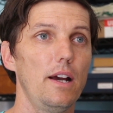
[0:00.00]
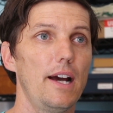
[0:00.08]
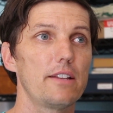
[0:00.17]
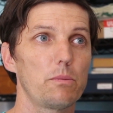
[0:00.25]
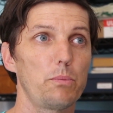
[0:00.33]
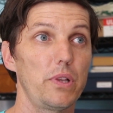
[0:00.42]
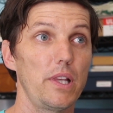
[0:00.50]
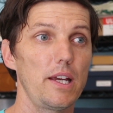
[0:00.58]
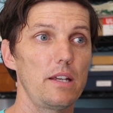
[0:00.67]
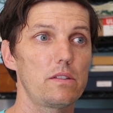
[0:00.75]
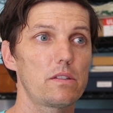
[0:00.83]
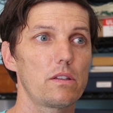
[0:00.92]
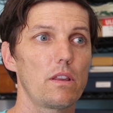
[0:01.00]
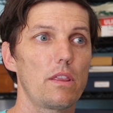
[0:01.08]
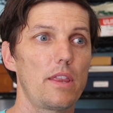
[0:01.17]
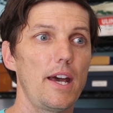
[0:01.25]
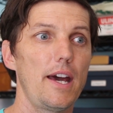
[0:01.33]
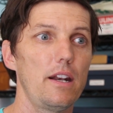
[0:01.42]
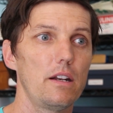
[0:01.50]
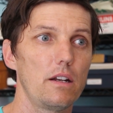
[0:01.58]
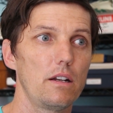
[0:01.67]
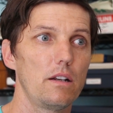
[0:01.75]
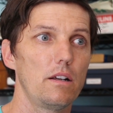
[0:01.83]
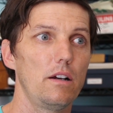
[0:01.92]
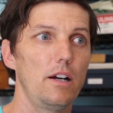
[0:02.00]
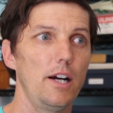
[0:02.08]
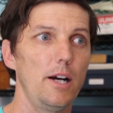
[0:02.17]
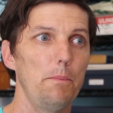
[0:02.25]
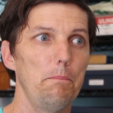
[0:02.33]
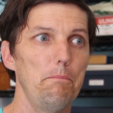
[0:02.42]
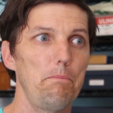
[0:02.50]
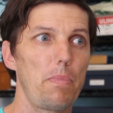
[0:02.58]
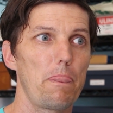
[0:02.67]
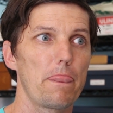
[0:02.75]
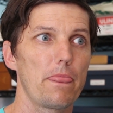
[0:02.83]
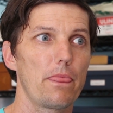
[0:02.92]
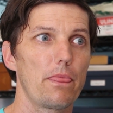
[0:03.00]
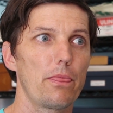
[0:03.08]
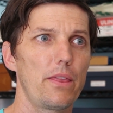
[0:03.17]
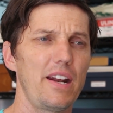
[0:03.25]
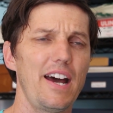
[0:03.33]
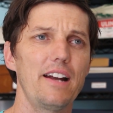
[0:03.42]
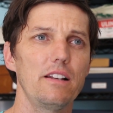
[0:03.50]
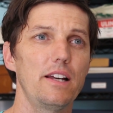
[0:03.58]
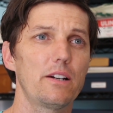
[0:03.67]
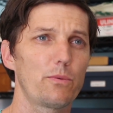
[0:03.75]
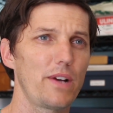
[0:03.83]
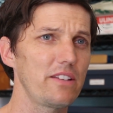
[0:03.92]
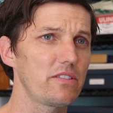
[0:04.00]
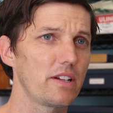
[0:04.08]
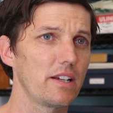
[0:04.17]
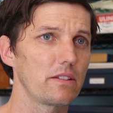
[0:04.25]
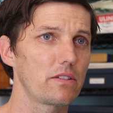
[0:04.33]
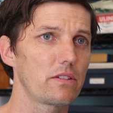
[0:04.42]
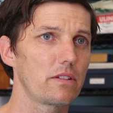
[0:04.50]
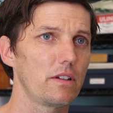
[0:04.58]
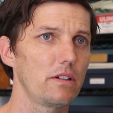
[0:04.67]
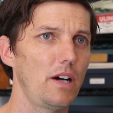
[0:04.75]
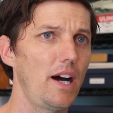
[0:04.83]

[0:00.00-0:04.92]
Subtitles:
as a place that that had a lot of resonance,